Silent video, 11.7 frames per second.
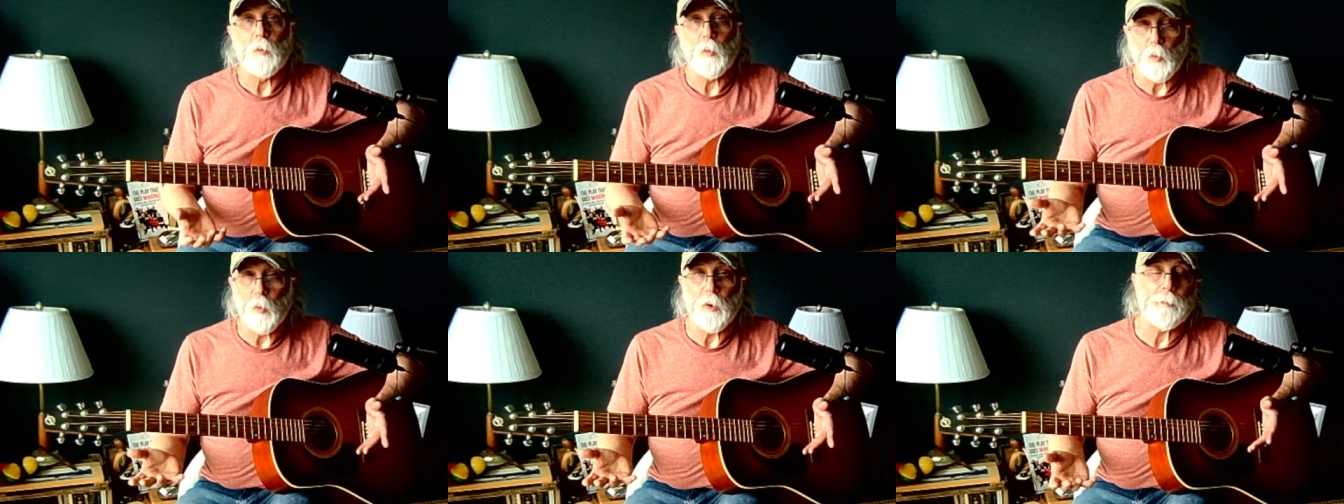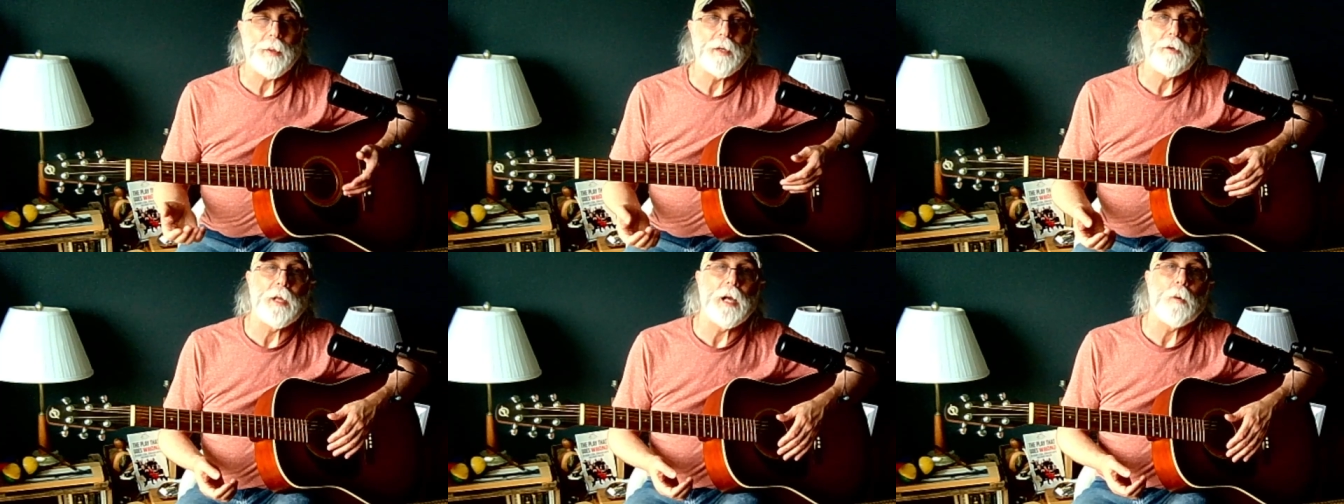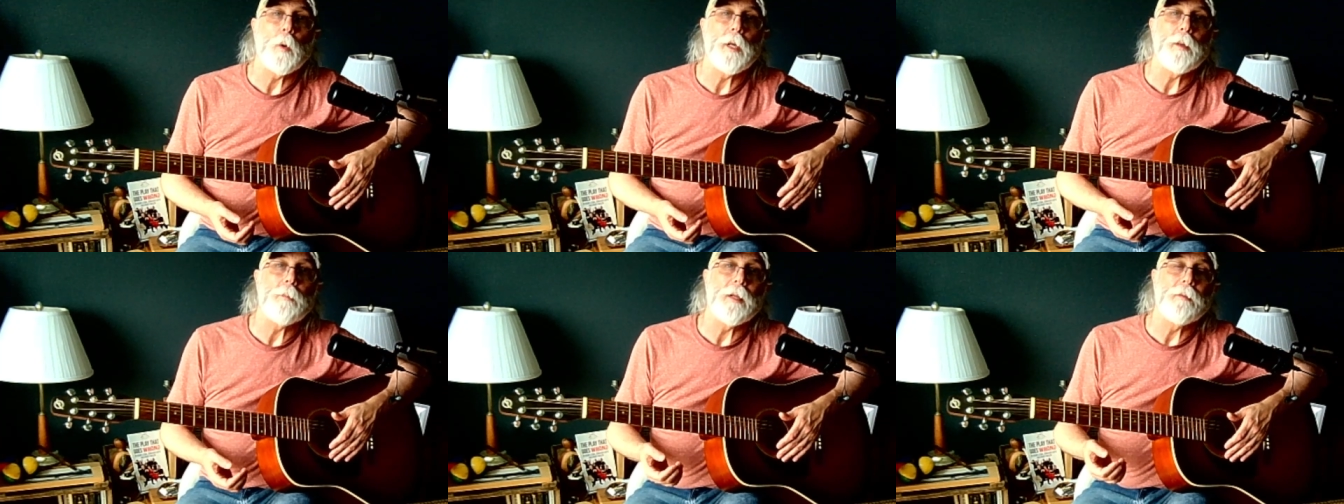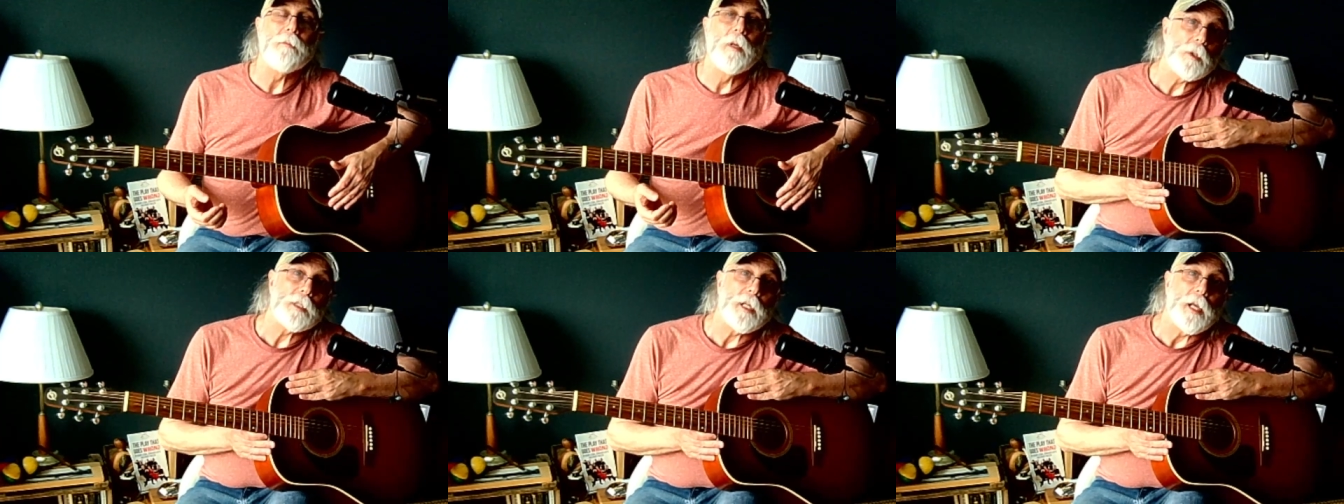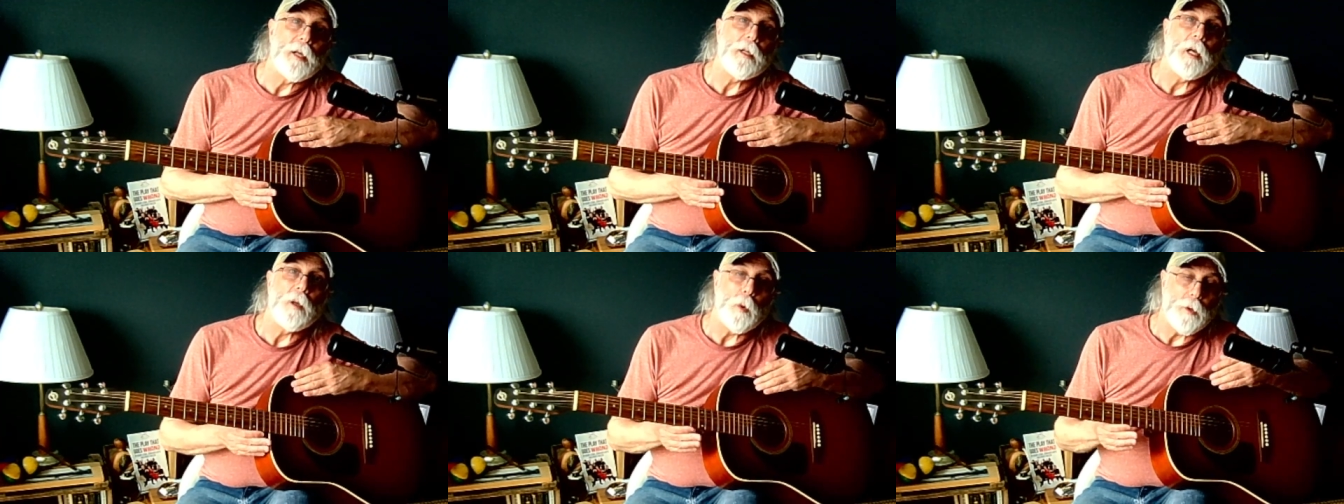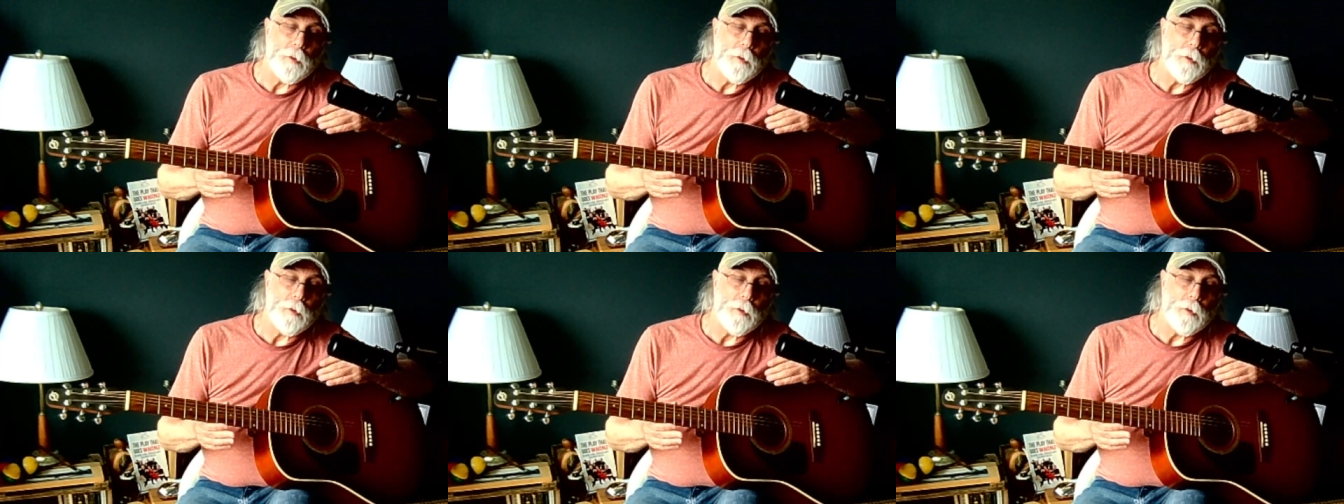work better that way, but once again, I went